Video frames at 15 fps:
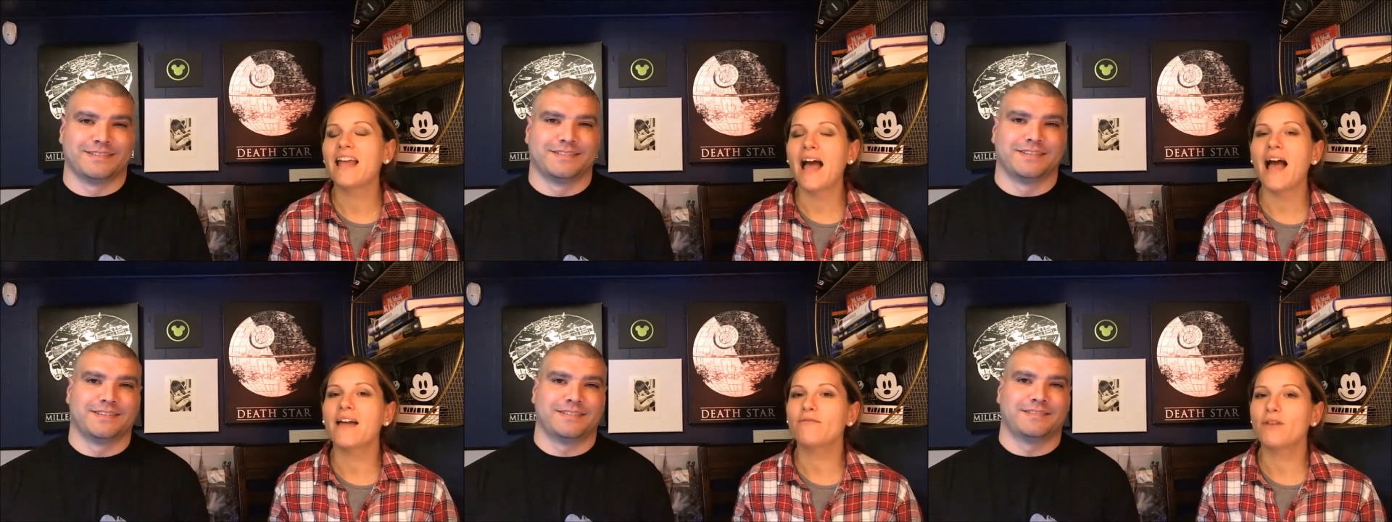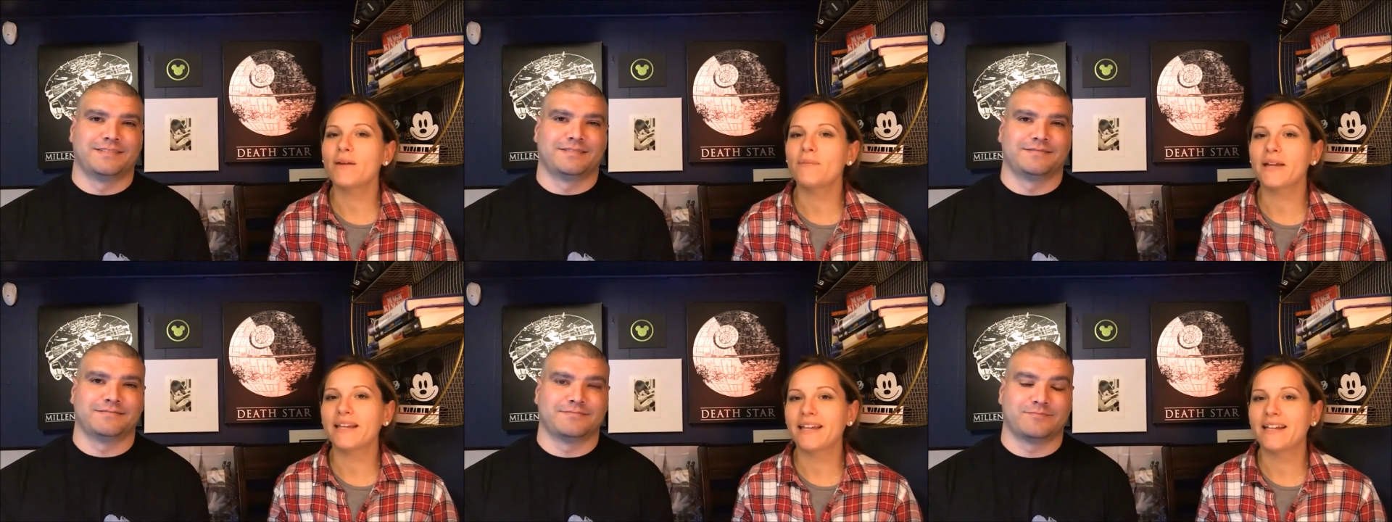Speaker 1: Yeah, I
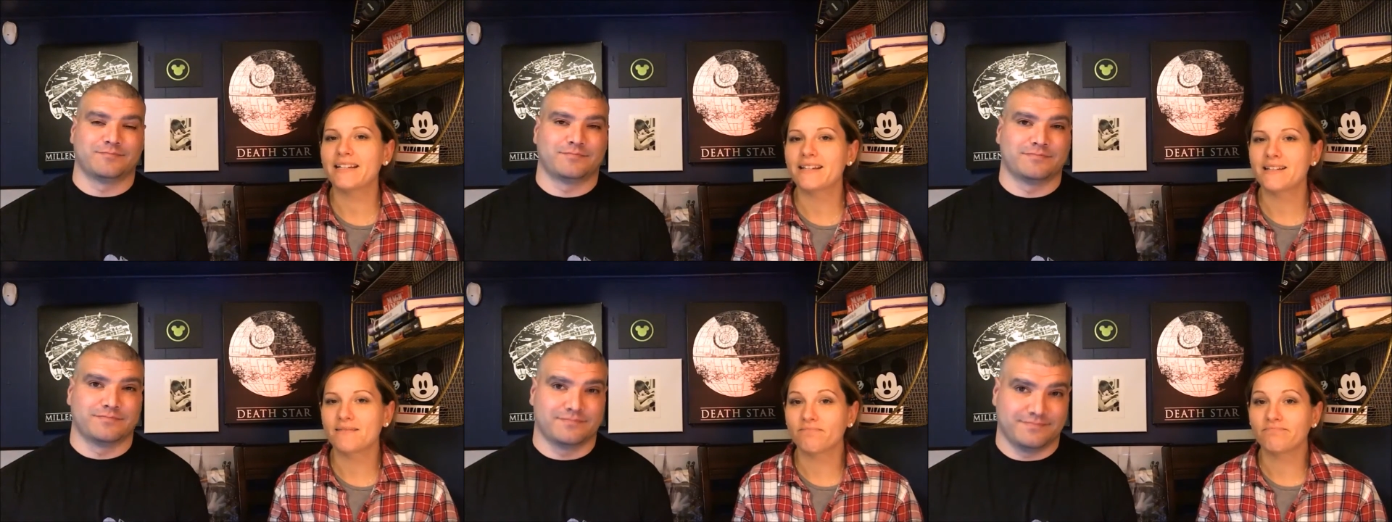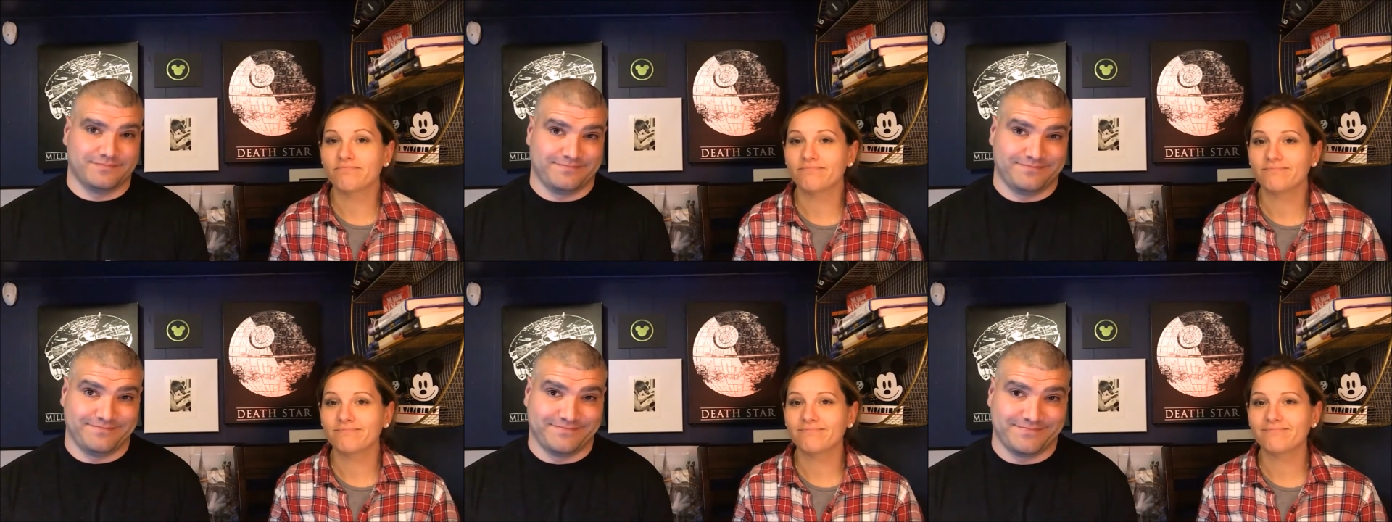rate my kids
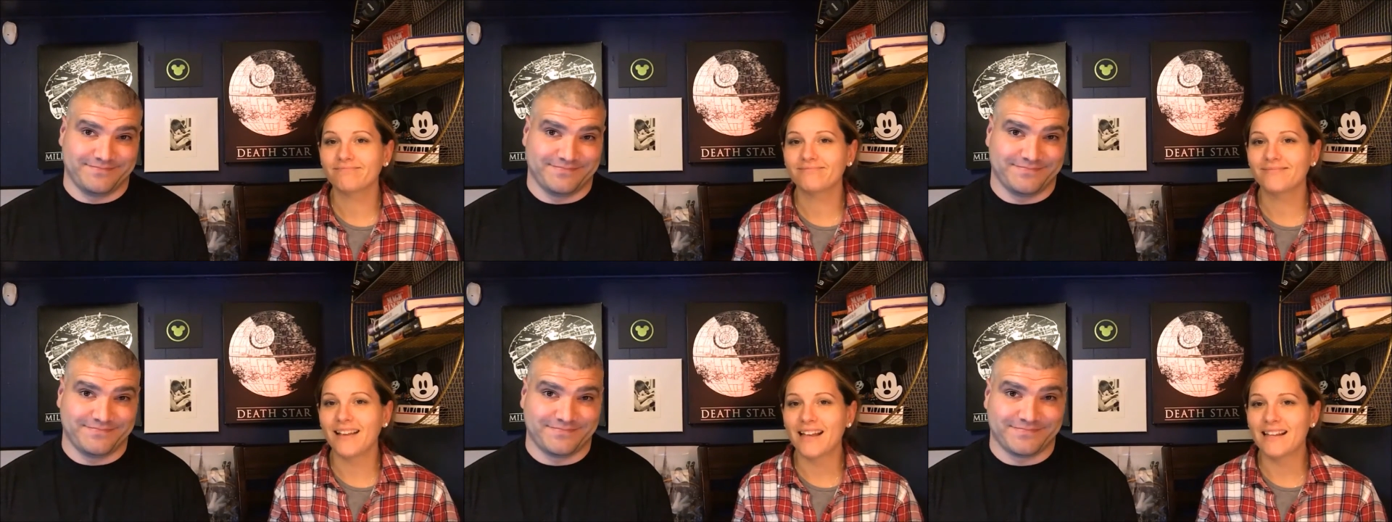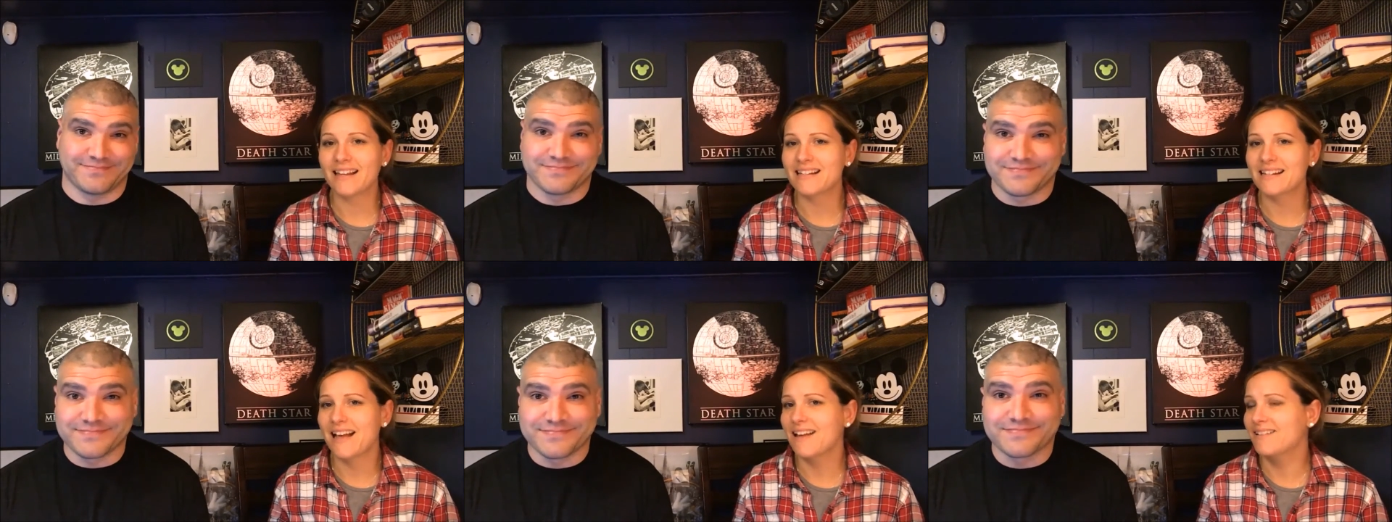
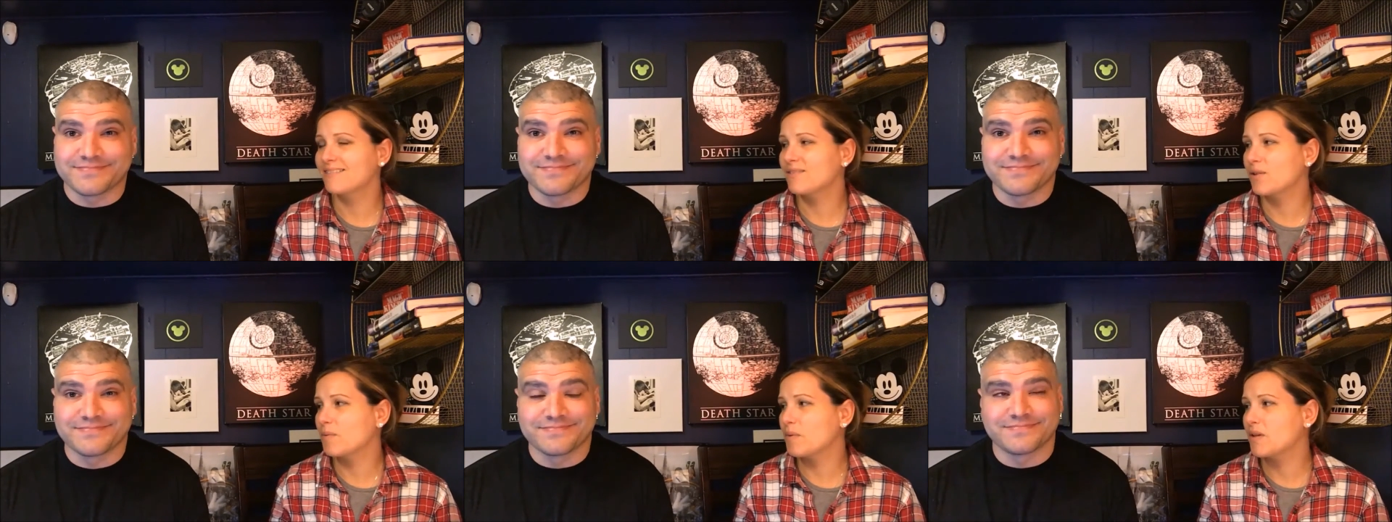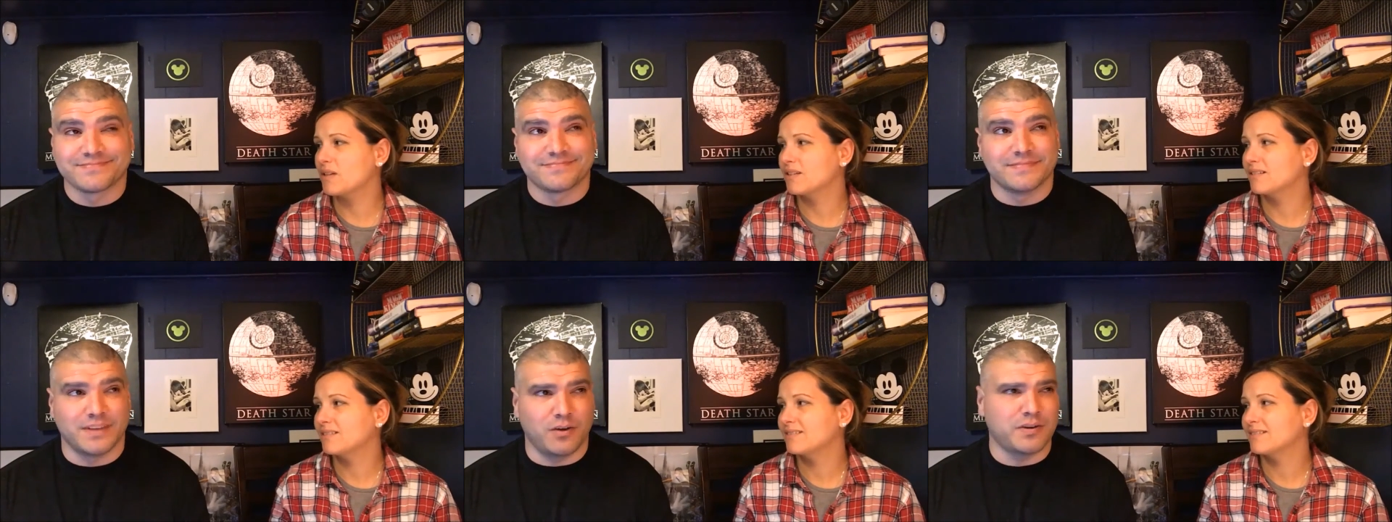uh, is that
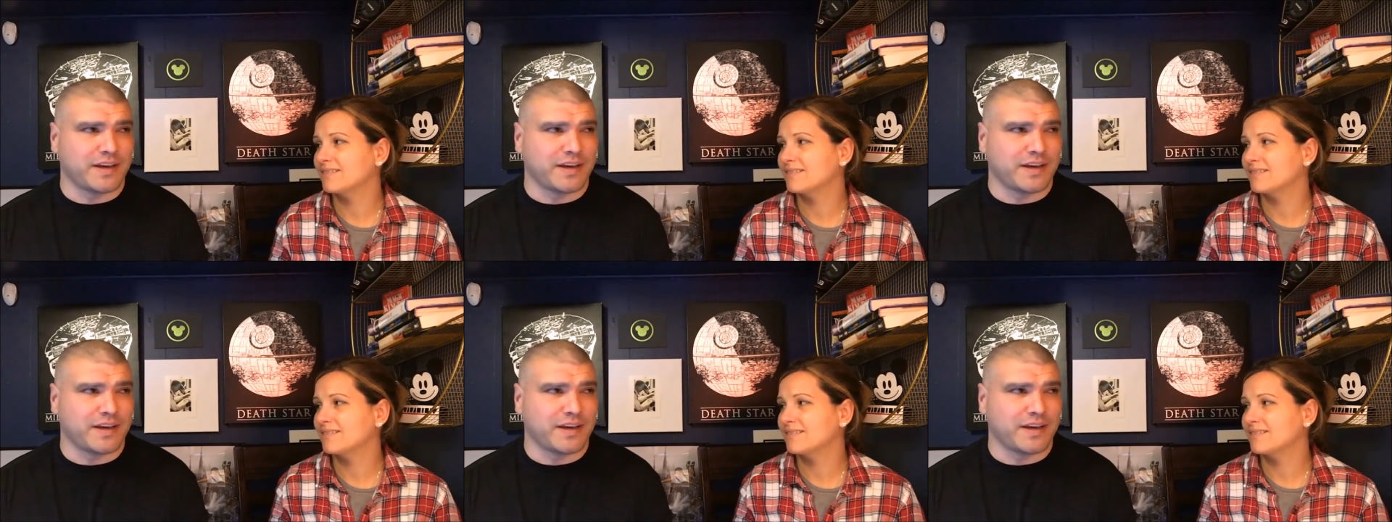normal?